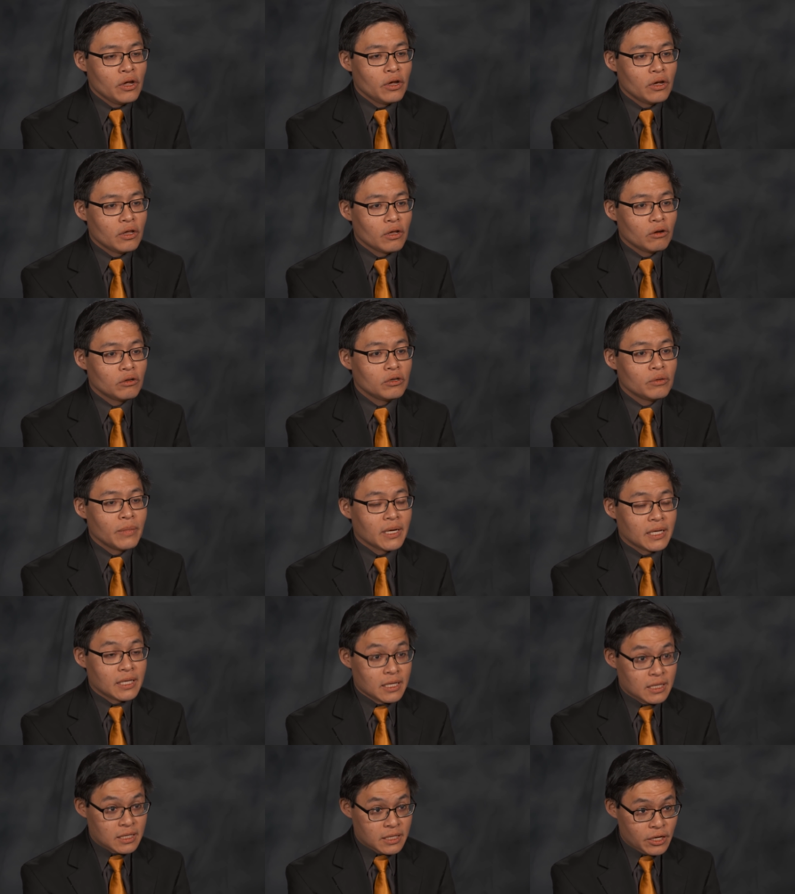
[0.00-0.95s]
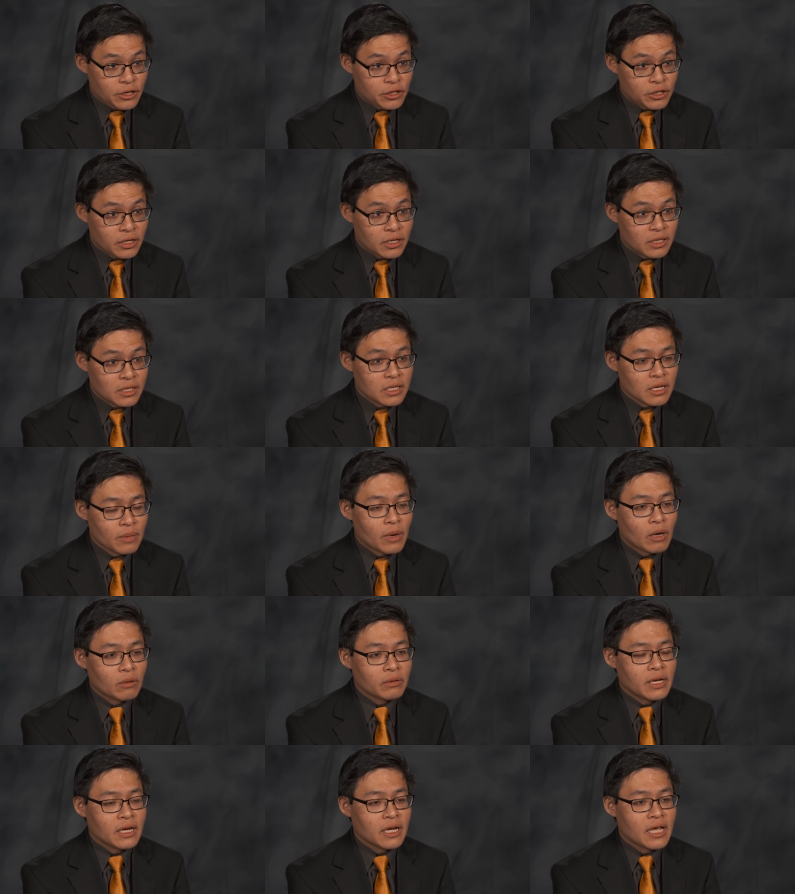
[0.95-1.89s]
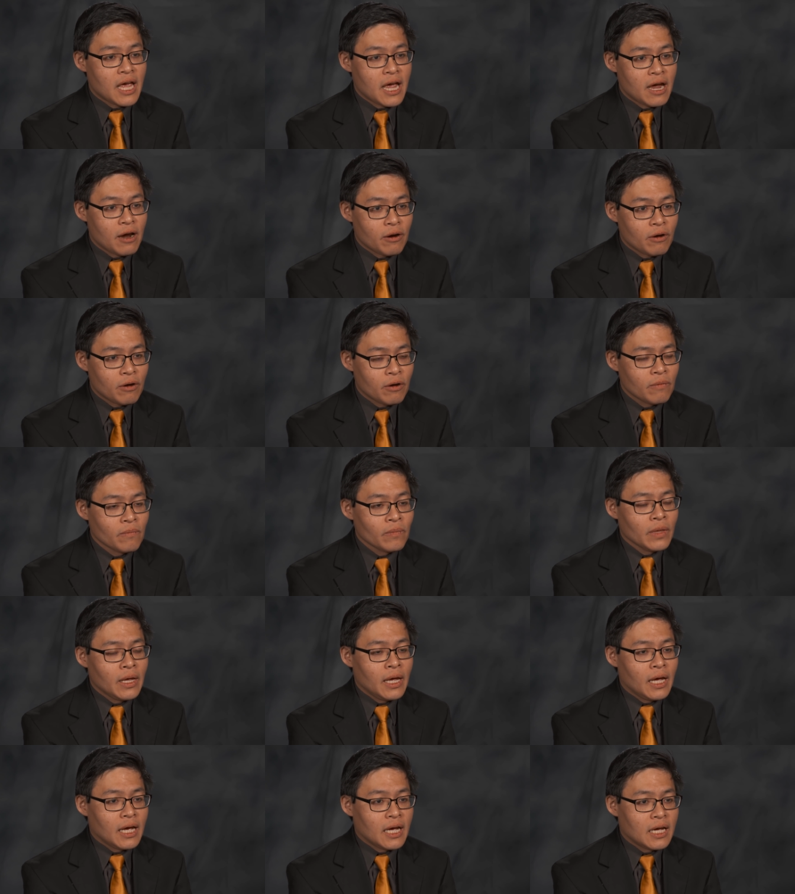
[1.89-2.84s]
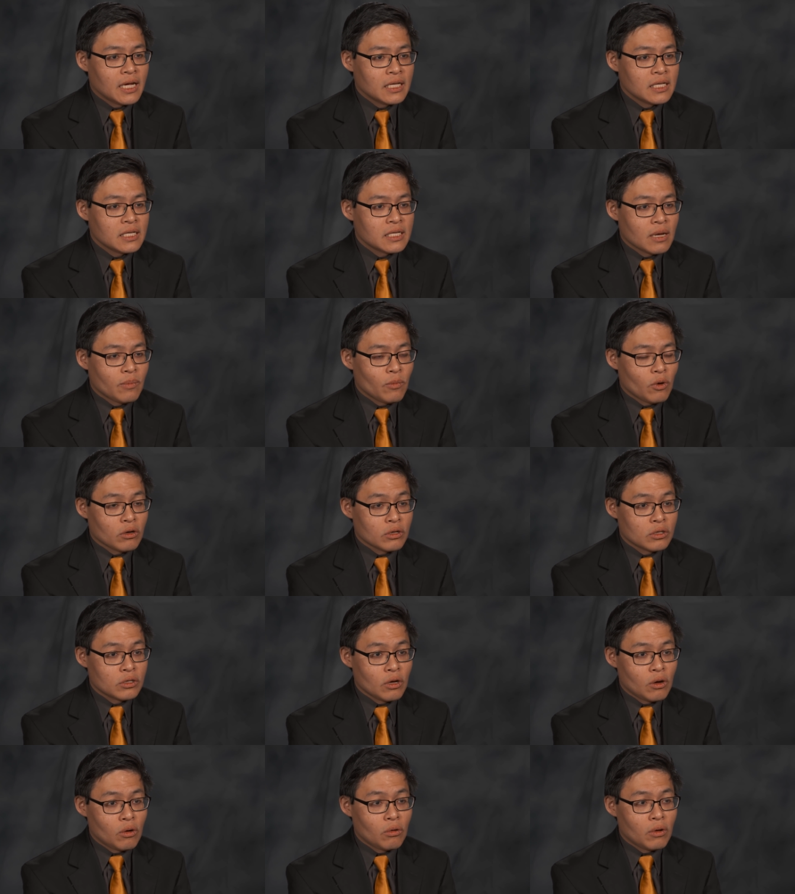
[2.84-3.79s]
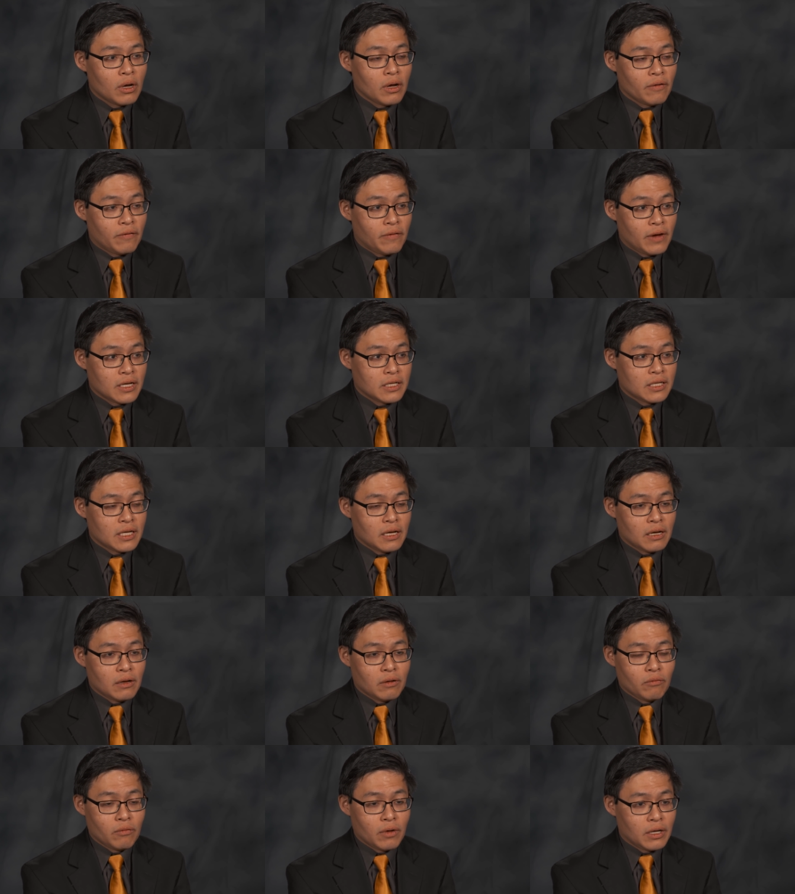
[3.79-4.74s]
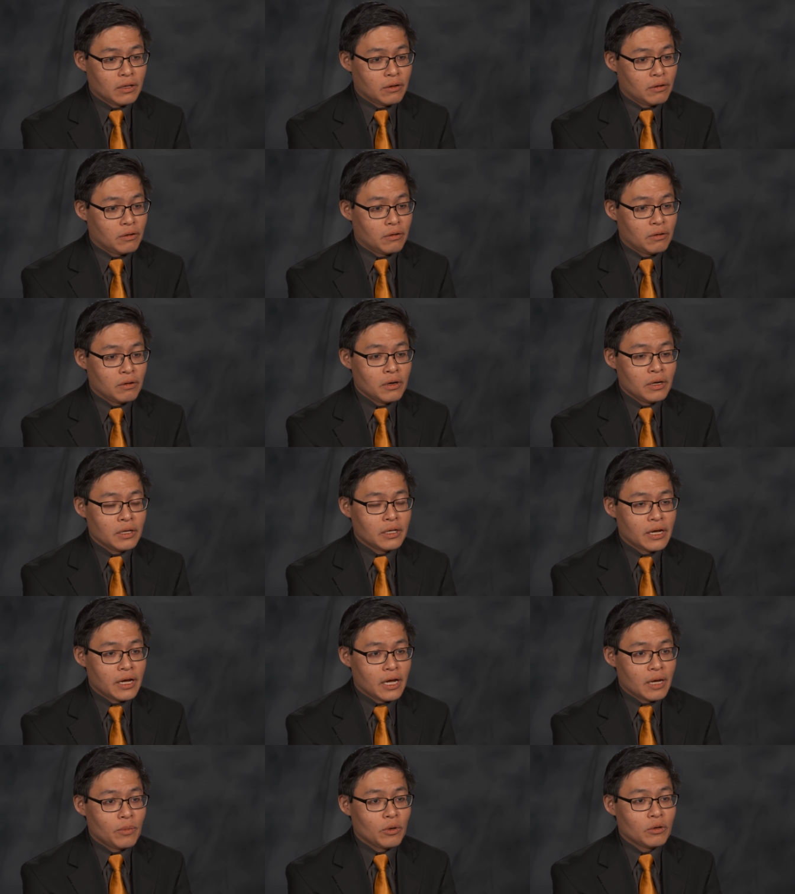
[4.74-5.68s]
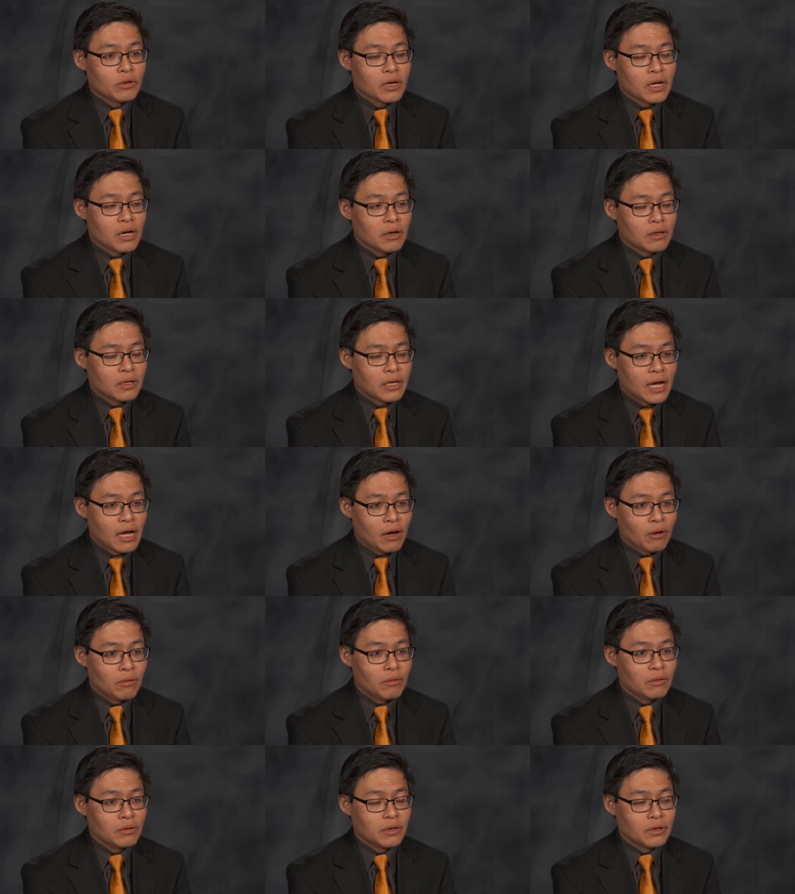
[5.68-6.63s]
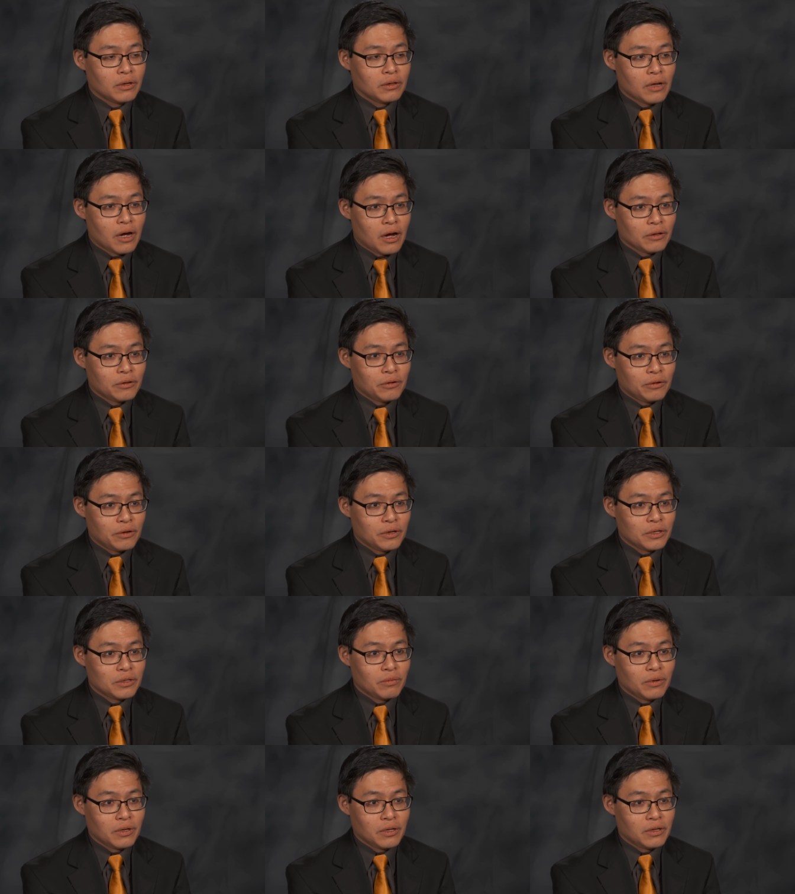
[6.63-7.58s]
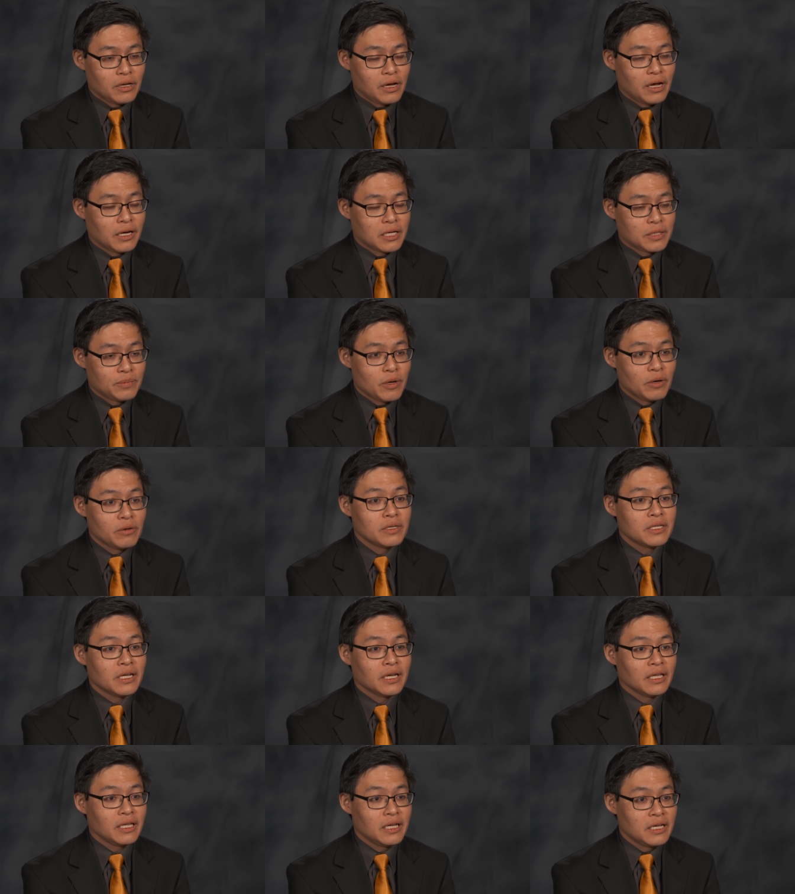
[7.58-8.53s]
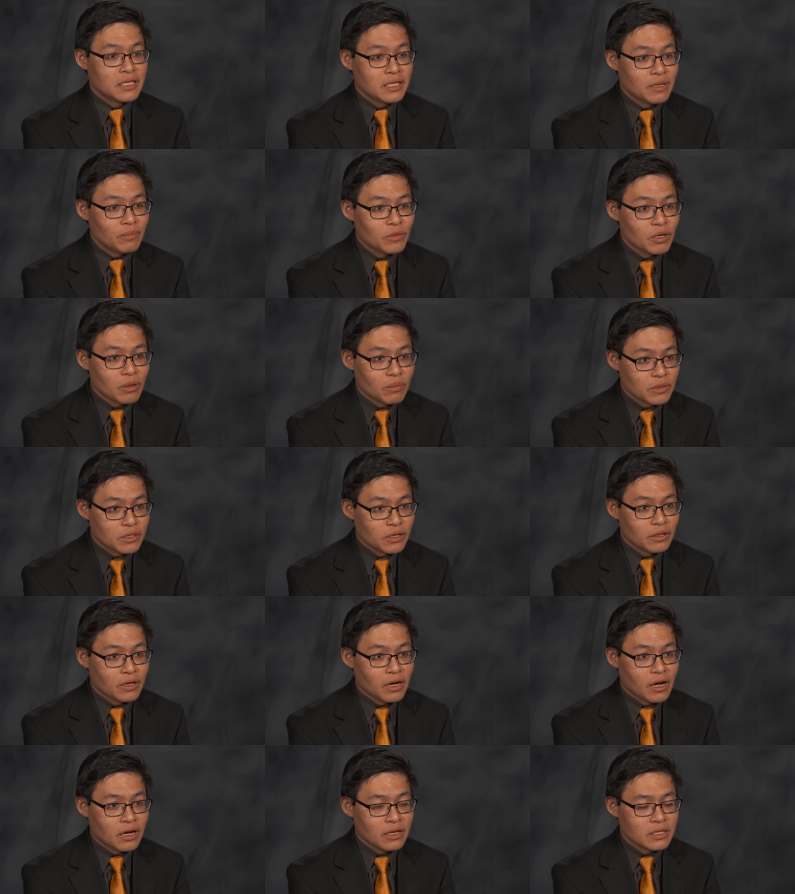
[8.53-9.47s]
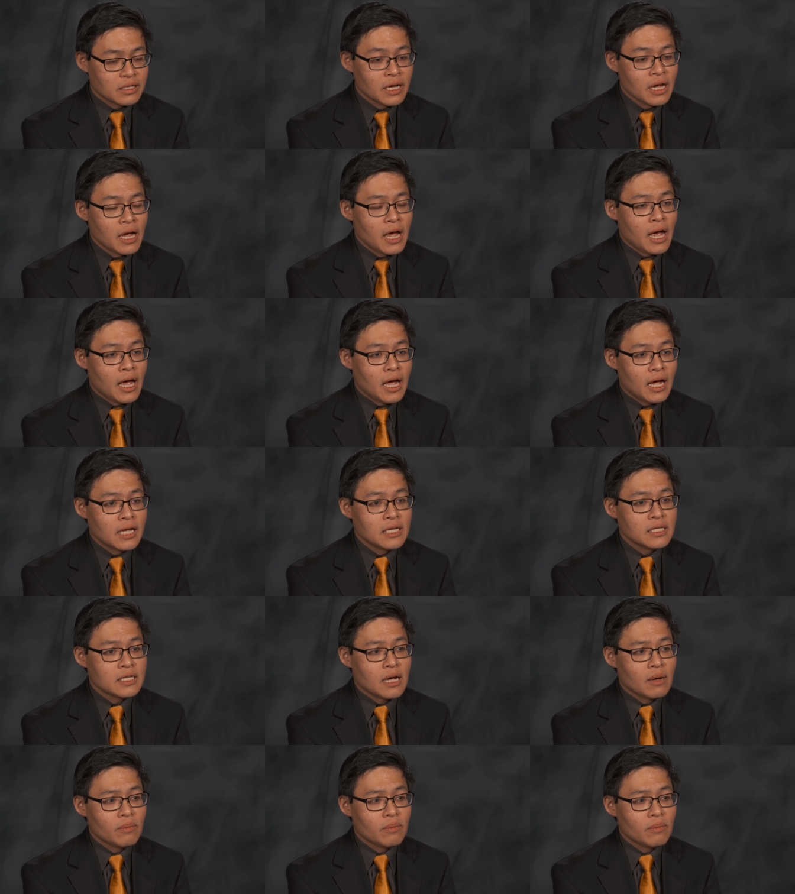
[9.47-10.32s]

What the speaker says: you know, to make decisions about their care, and also affects whether they're able to tell the doctors whether they're experiencing any symptoms or not. And